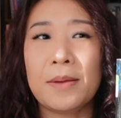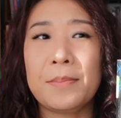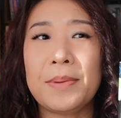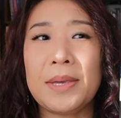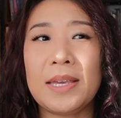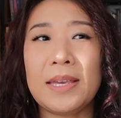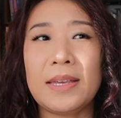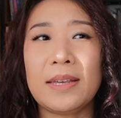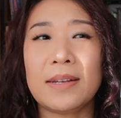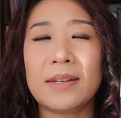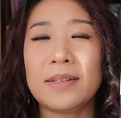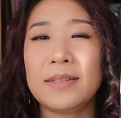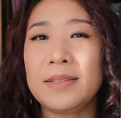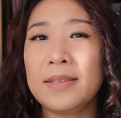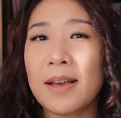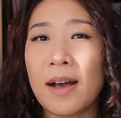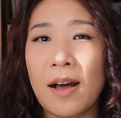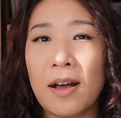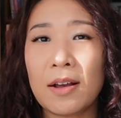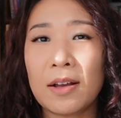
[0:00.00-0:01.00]
Being
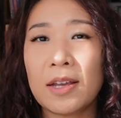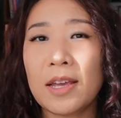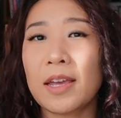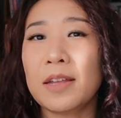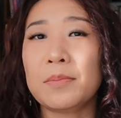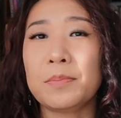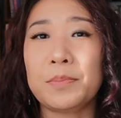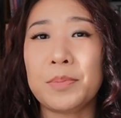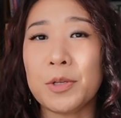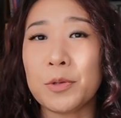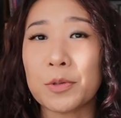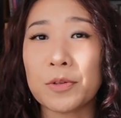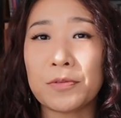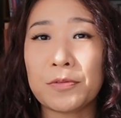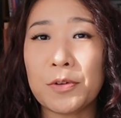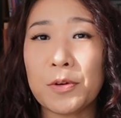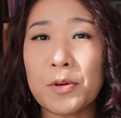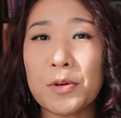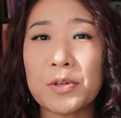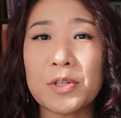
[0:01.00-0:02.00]
young and
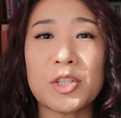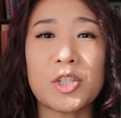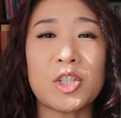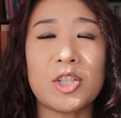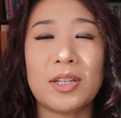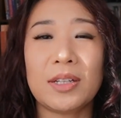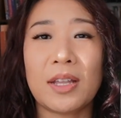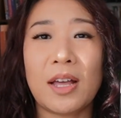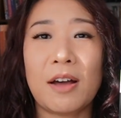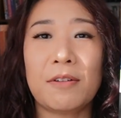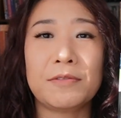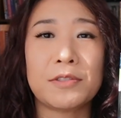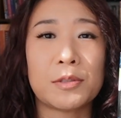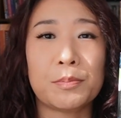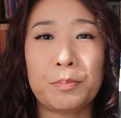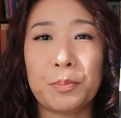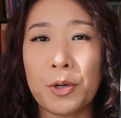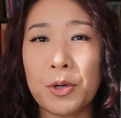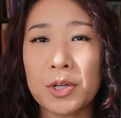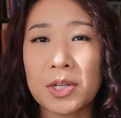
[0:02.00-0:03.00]
beautiful, she
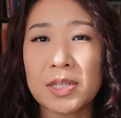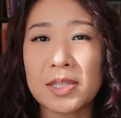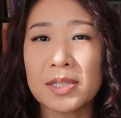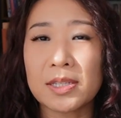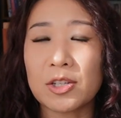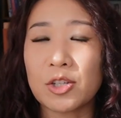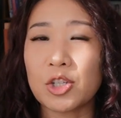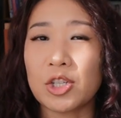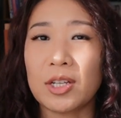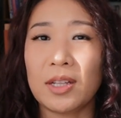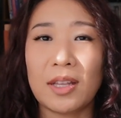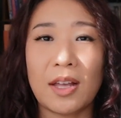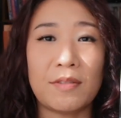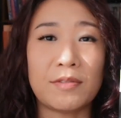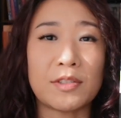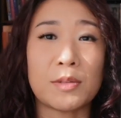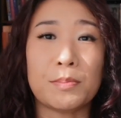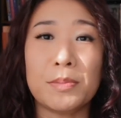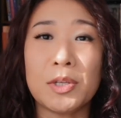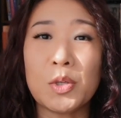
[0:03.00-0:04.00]
loves books, she
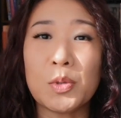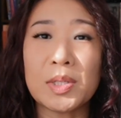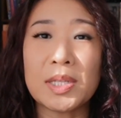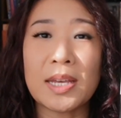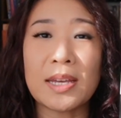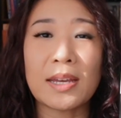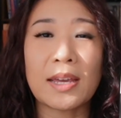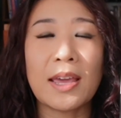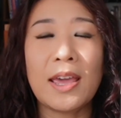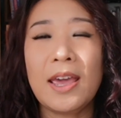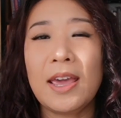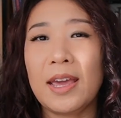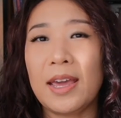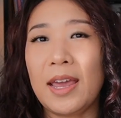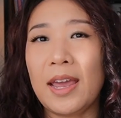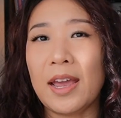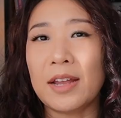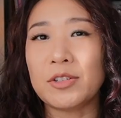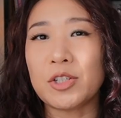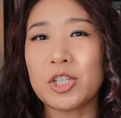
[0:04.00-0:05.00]
loves music,
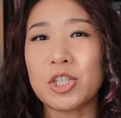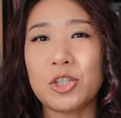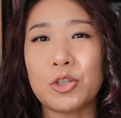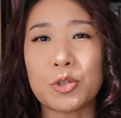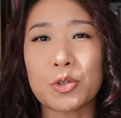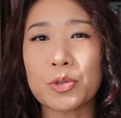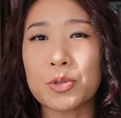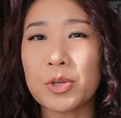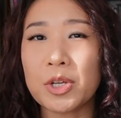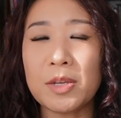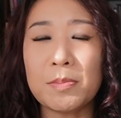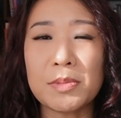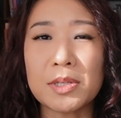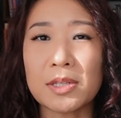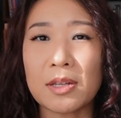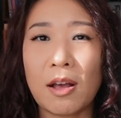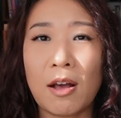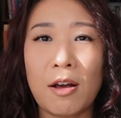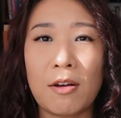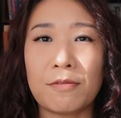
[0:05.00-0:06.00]
and she
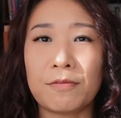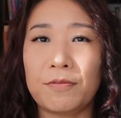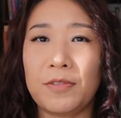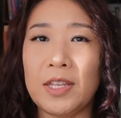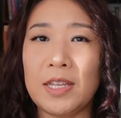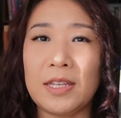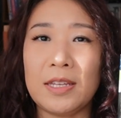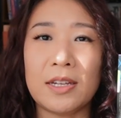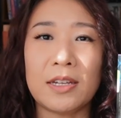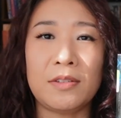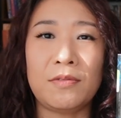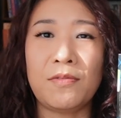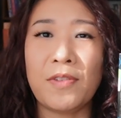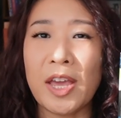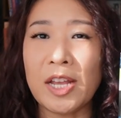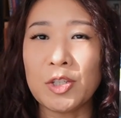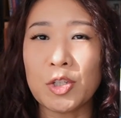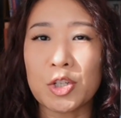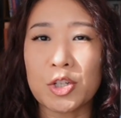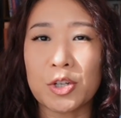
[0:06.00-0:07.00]
dreams of the
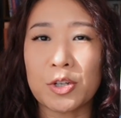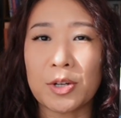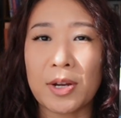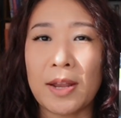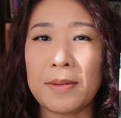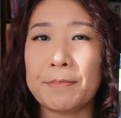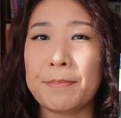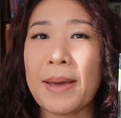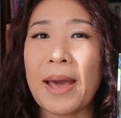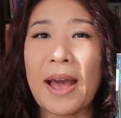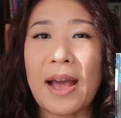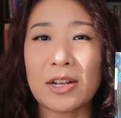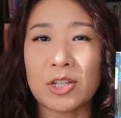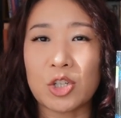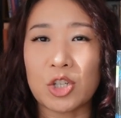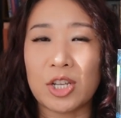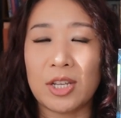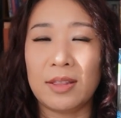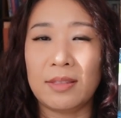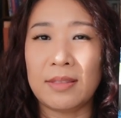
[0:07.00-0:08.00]
adventure and
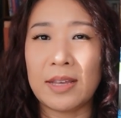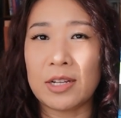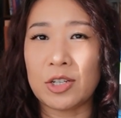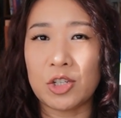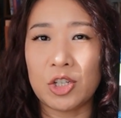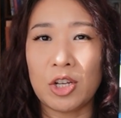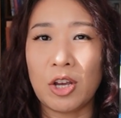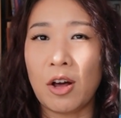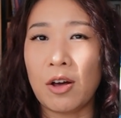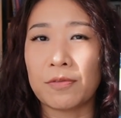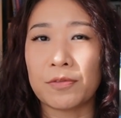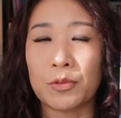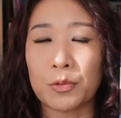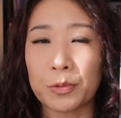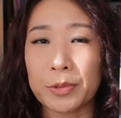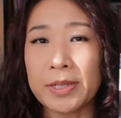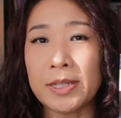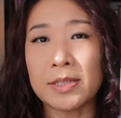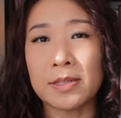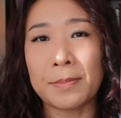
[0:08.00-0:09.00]
passion that she often
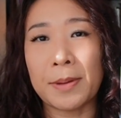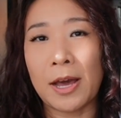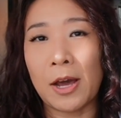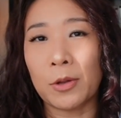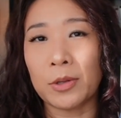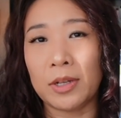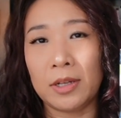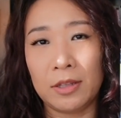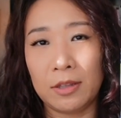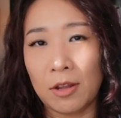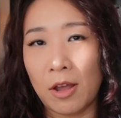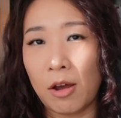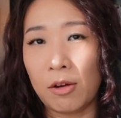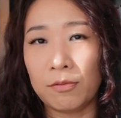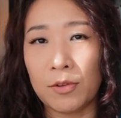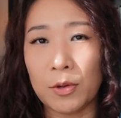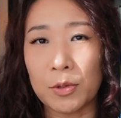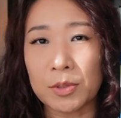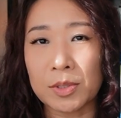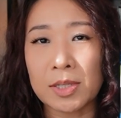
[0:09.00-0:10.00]
reads about in
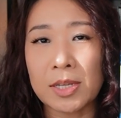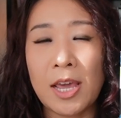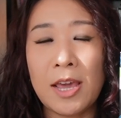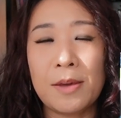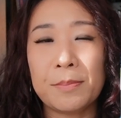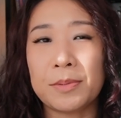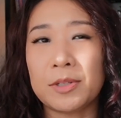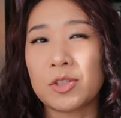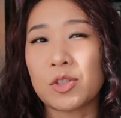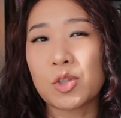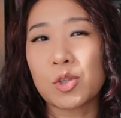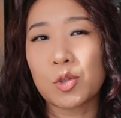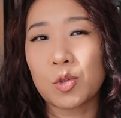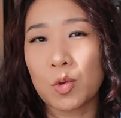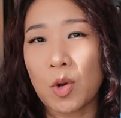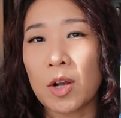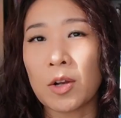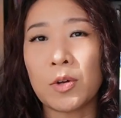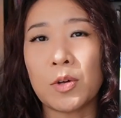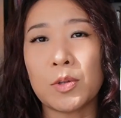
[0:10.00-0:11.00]
novels, but
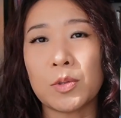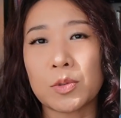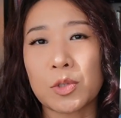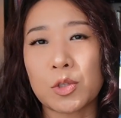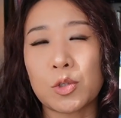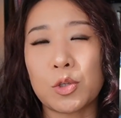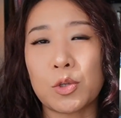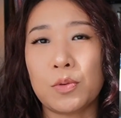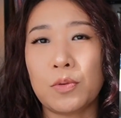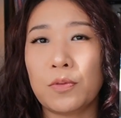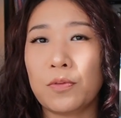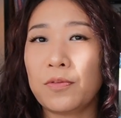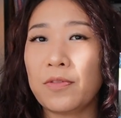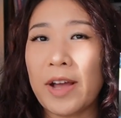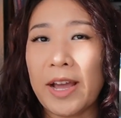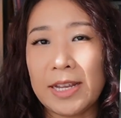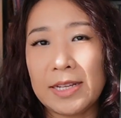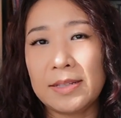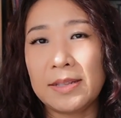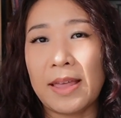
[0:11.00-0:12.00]
struggles to
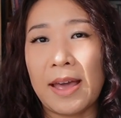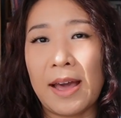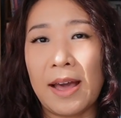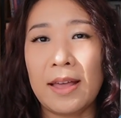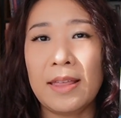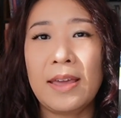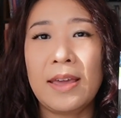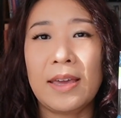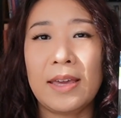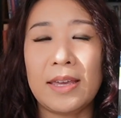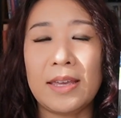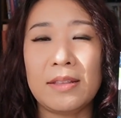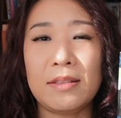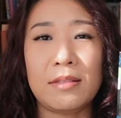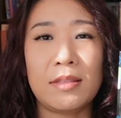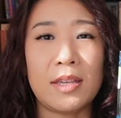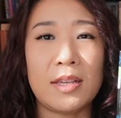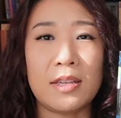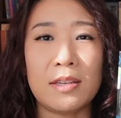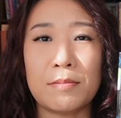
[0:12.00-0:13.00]
find that
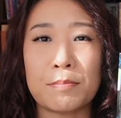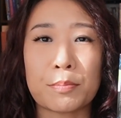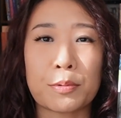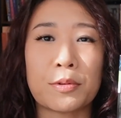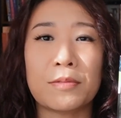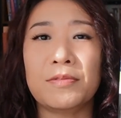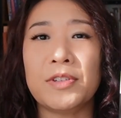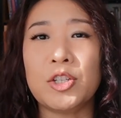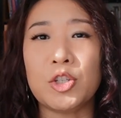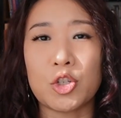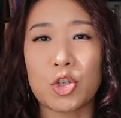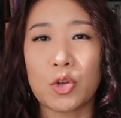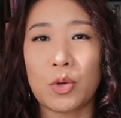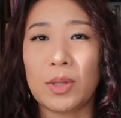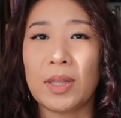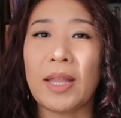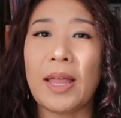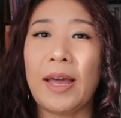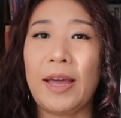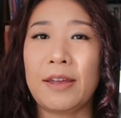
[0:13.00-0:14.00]
in the
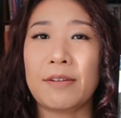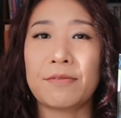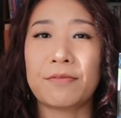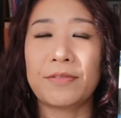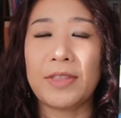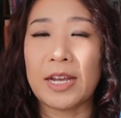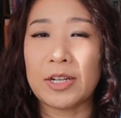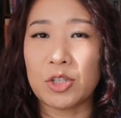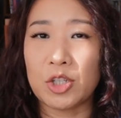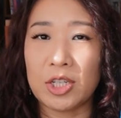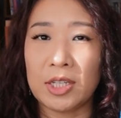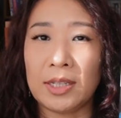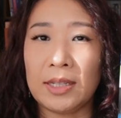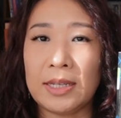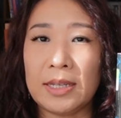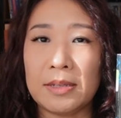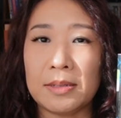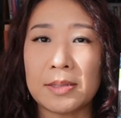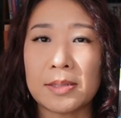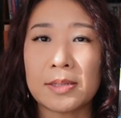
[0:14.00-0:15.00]
provincial life that she
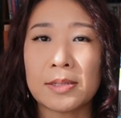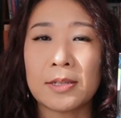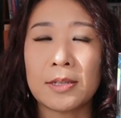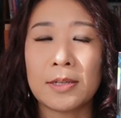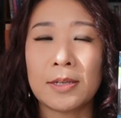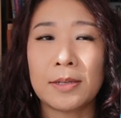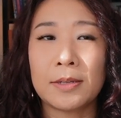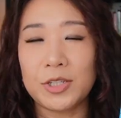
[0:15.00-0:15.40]
leads.